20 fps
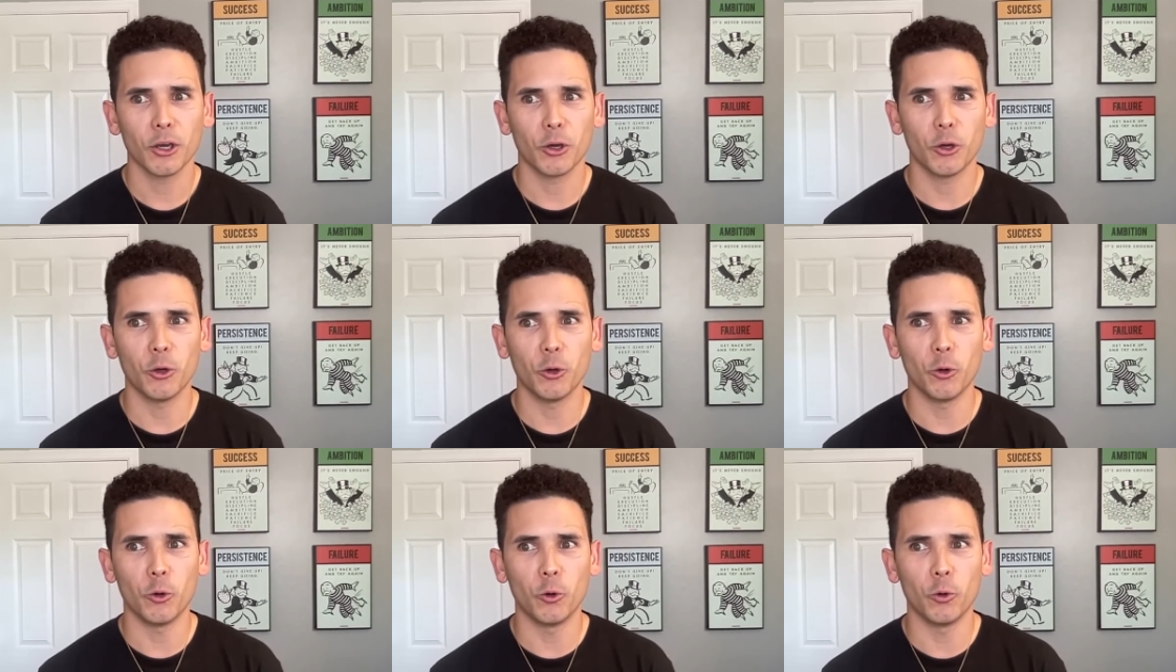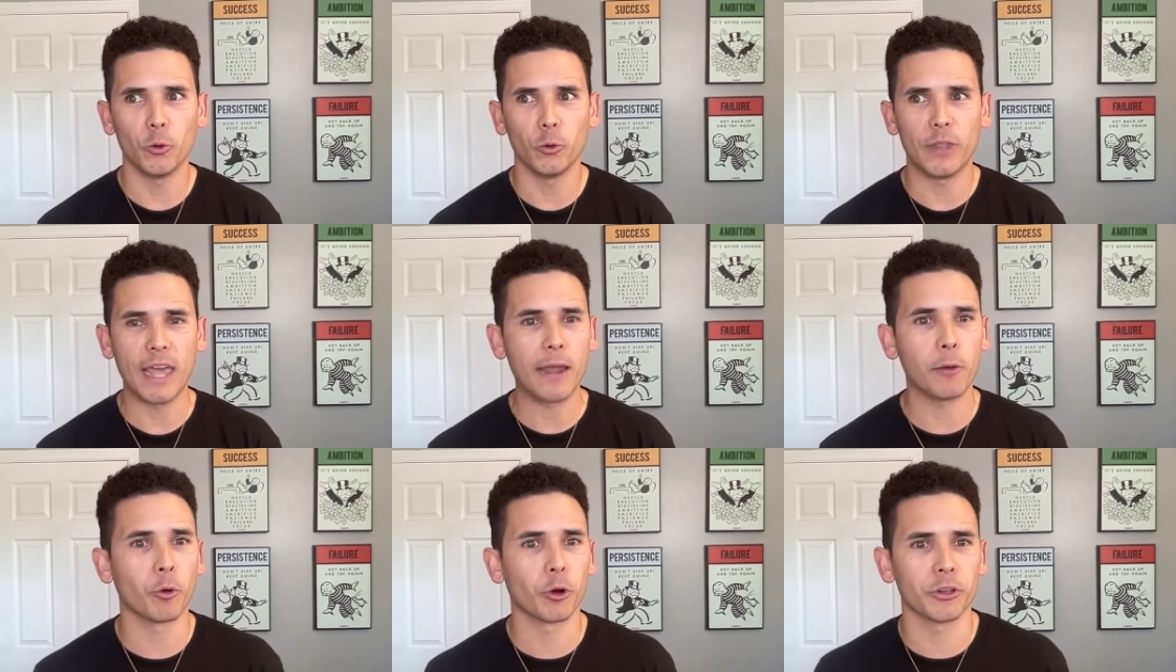who
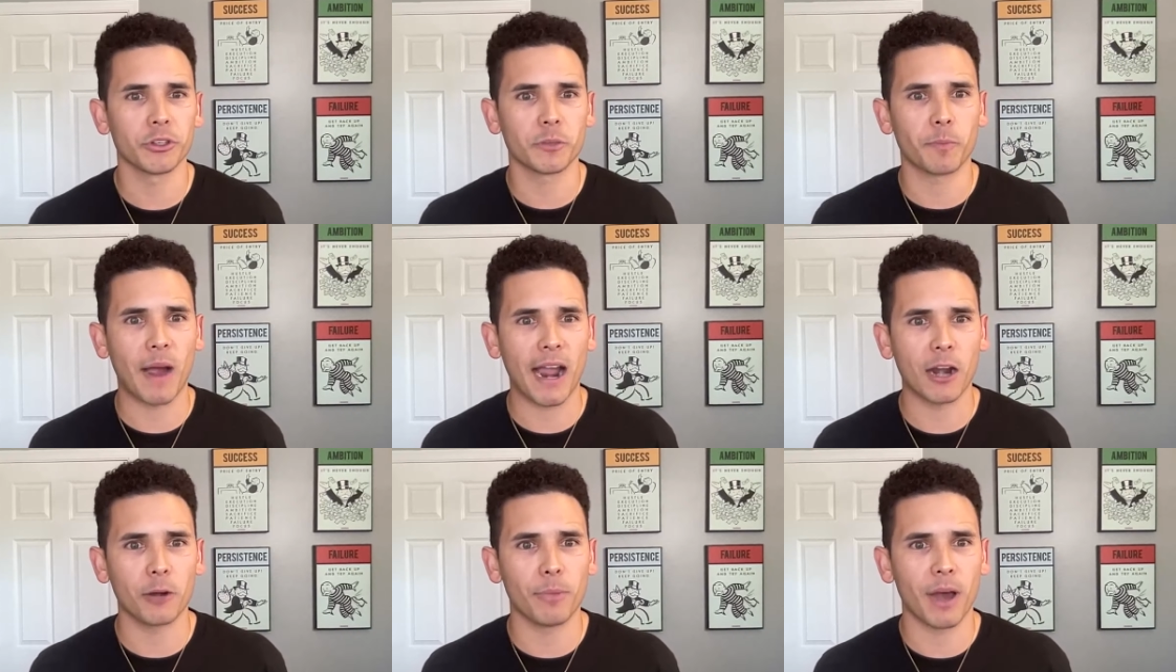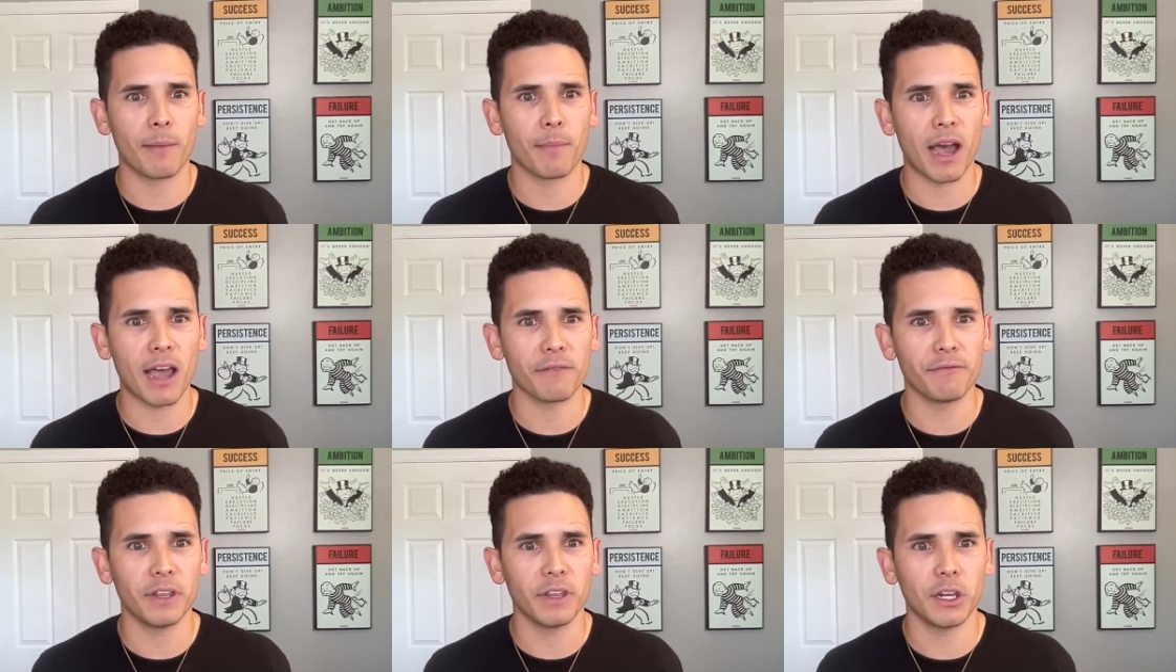they were inspired by
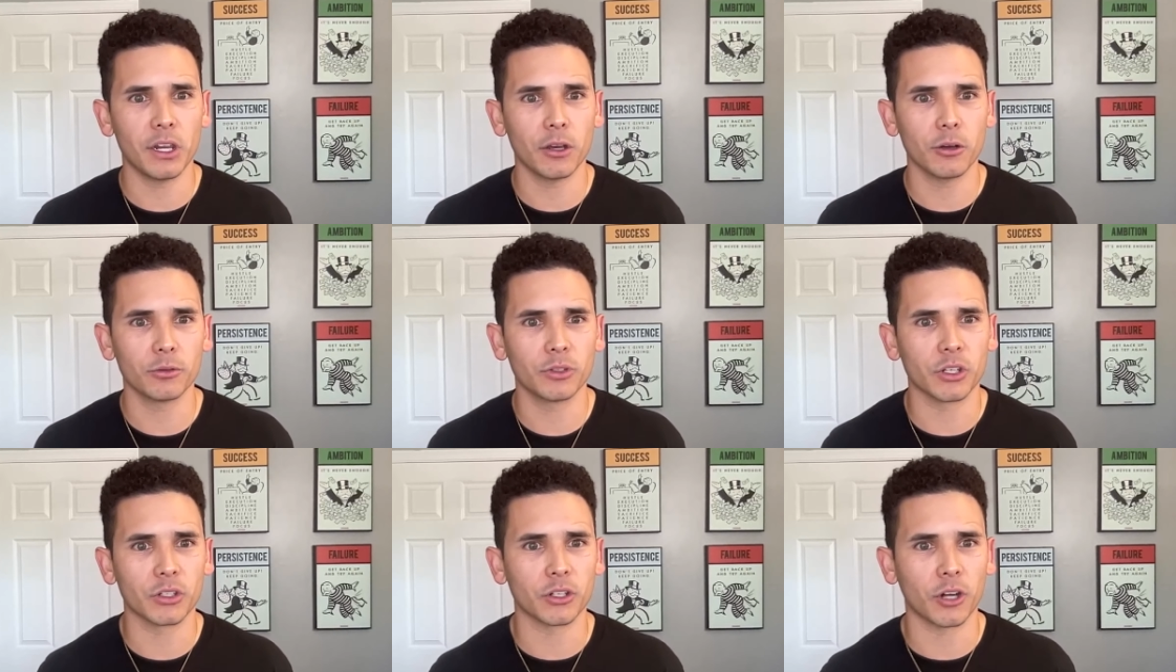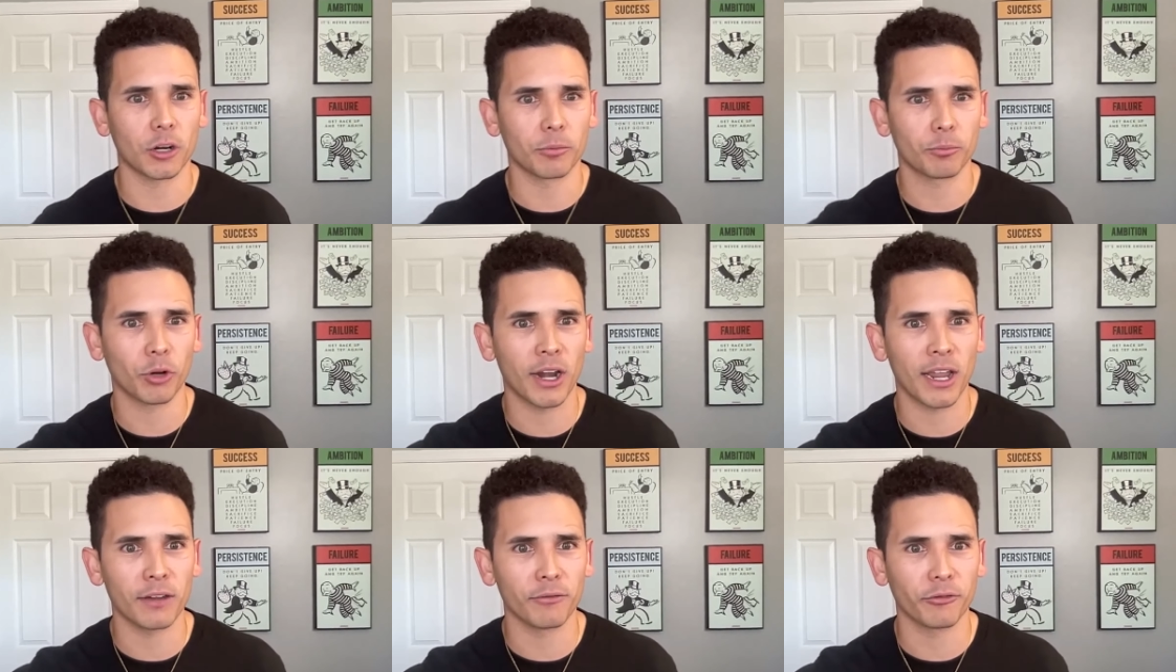my video to
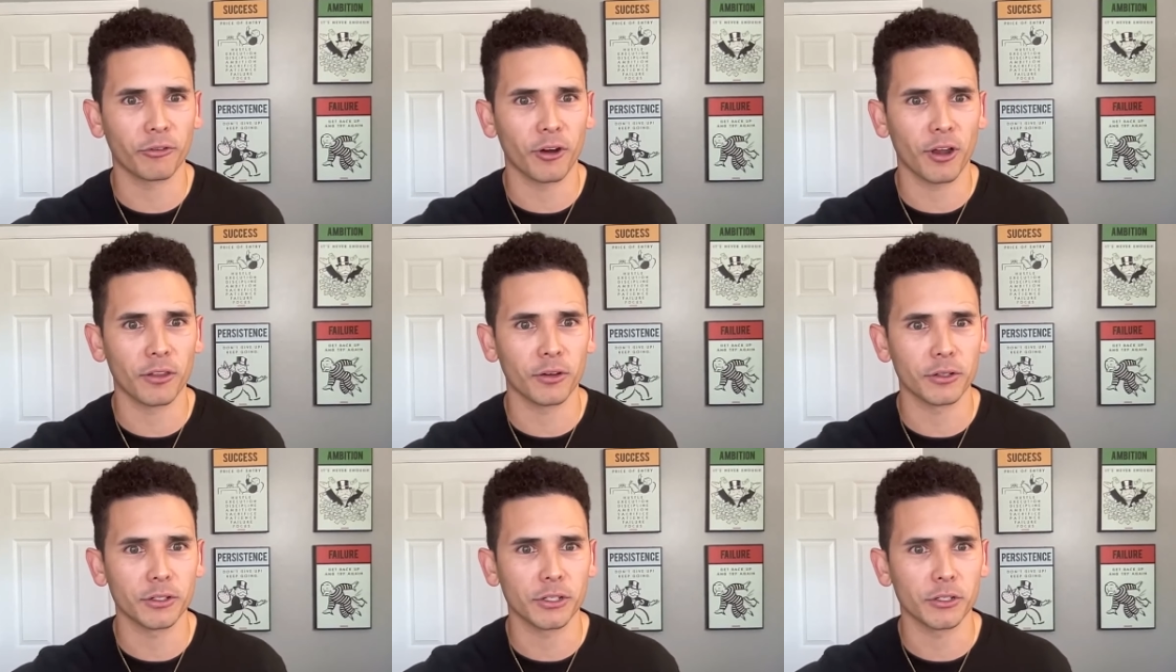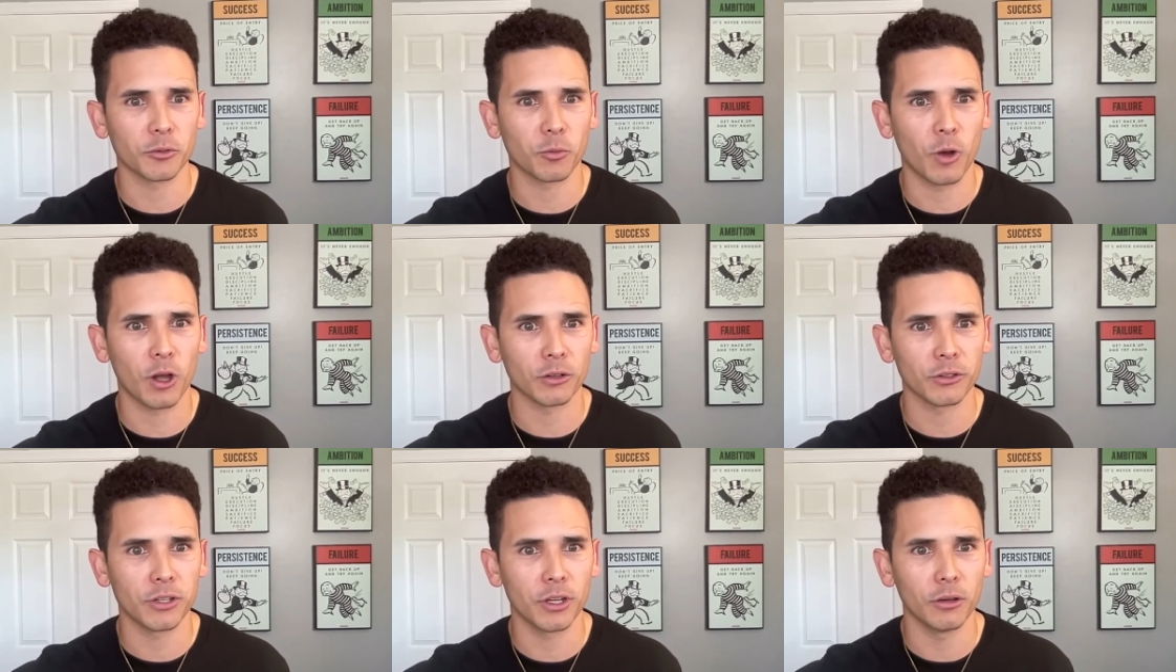start praying for others as
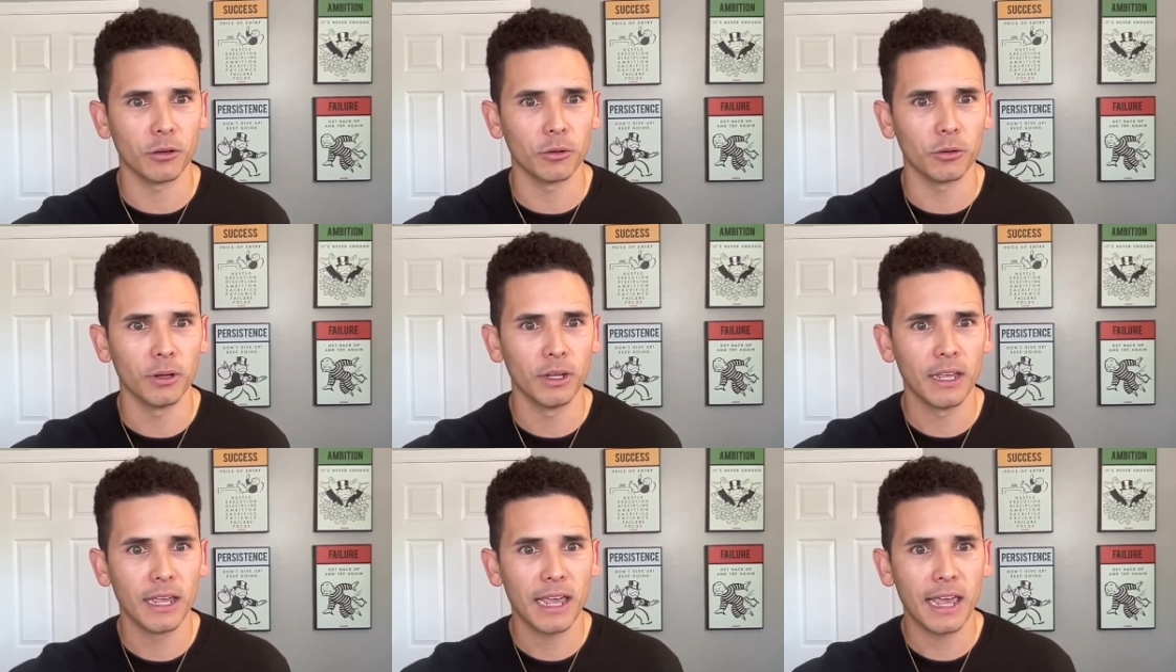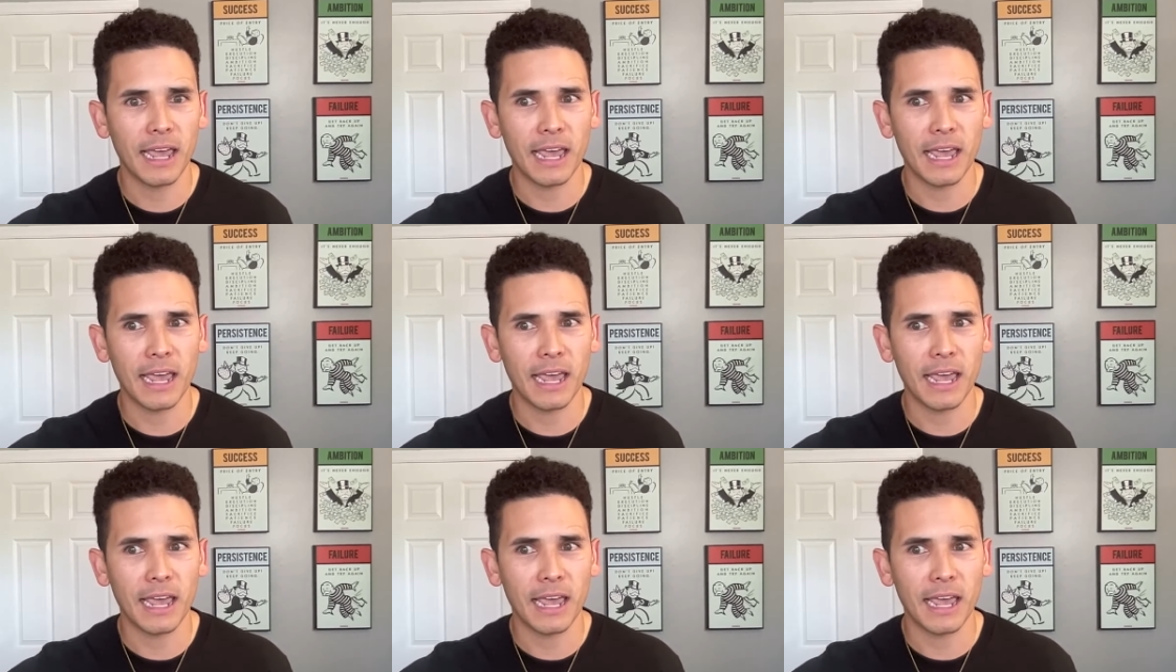well too.